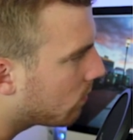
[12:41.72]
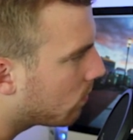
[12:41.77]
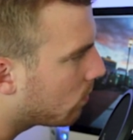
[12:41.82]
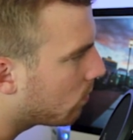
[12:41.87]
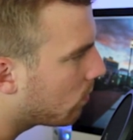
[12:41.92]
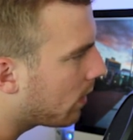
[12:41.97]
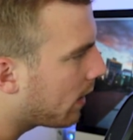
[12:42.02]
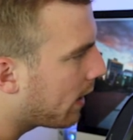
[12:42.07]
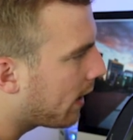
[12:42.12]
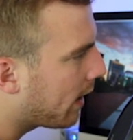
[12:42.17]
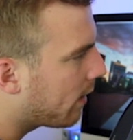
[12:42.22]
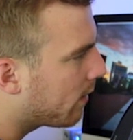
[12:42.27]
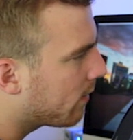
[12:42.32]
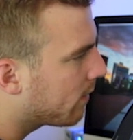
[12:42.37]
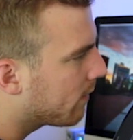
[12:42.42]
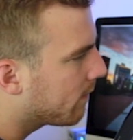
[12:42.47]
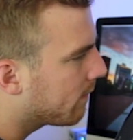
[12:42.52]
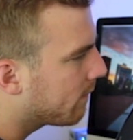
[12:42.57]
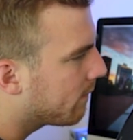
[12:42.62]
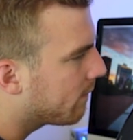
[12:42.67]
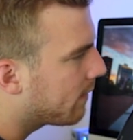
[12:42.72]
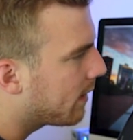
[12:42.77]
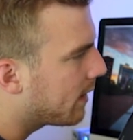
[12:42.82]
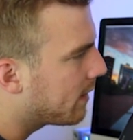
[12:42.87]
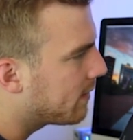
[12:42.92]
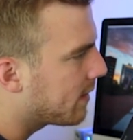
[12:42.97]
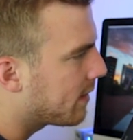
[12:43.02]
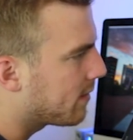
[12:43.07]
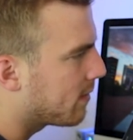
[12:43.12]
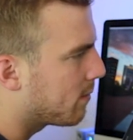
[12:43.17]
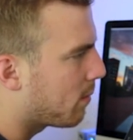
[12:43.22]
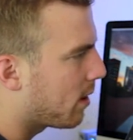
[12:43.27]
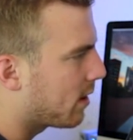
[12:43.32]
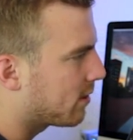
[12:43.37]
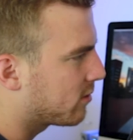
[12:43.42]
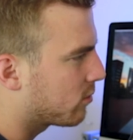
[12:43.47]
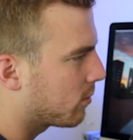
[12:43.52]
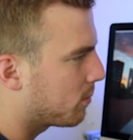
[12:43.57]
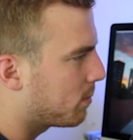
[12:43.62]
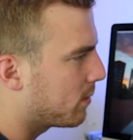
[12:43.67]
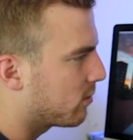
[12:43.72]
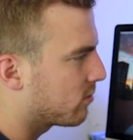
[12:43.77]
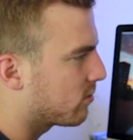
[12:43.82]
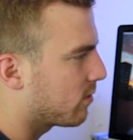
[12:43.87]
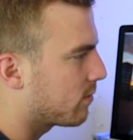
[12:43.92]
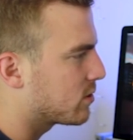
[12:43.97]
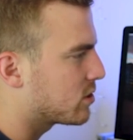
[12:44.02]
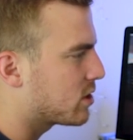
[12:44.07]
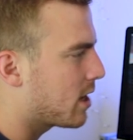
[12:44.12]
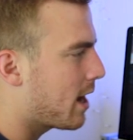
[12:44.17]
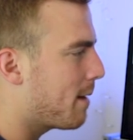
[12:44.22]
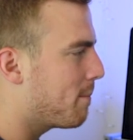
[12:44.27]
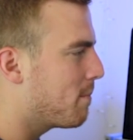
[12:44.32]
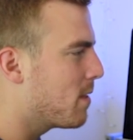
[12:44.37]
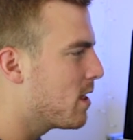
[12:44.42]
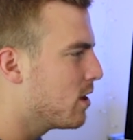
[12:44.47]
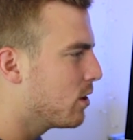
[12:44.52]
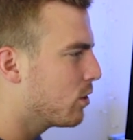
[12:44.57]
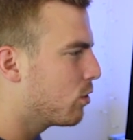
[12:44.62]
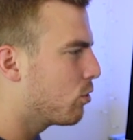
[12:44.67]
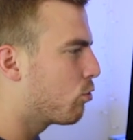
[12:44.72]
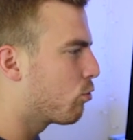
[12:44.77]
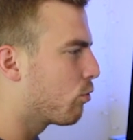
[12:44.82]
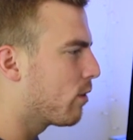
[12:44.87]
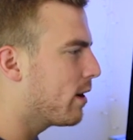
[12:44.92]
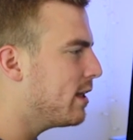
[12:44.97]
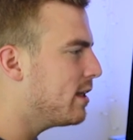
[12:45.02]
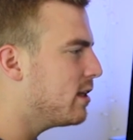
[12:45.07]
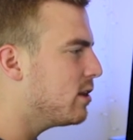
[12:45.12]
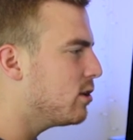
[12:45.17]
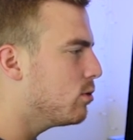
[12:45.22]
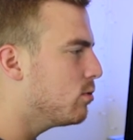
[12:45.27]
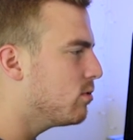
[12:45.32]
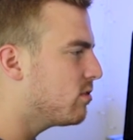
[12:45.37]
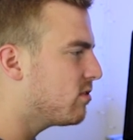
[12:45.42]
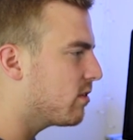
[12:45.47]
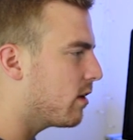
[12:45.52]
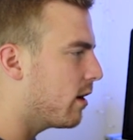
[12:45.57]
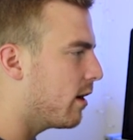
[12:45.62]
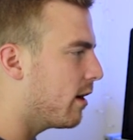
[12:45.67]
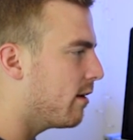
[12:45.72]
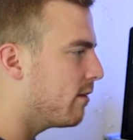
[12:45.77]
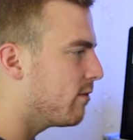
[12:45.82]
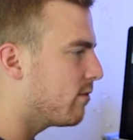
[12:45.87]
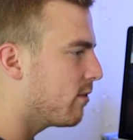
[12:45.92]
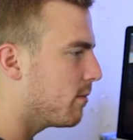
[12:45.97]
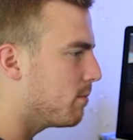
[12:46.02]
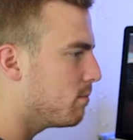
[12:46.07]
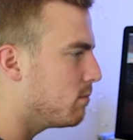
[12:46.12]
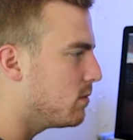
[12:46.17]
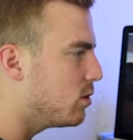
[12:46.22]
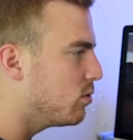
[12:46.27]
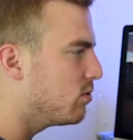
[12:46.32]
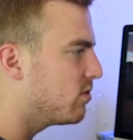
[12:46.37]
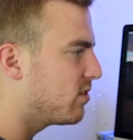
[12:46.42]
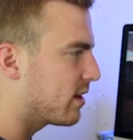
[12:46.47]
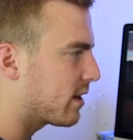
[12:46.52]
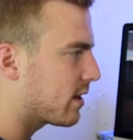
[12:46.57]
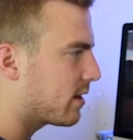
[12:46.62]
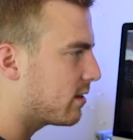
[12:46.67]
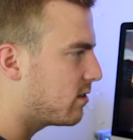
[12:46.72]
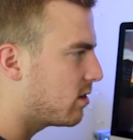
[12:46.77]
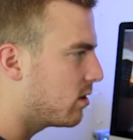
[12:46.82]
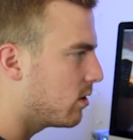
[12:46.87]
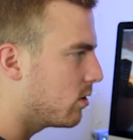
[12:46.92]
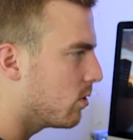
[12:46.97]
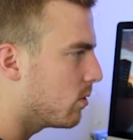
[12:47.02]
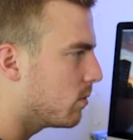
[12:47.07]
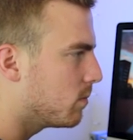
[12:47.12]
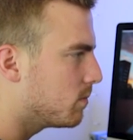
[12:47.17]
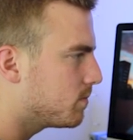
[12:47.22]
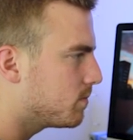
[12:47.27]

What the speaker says: Wow. And then the monster appears over top. Great use of music, too.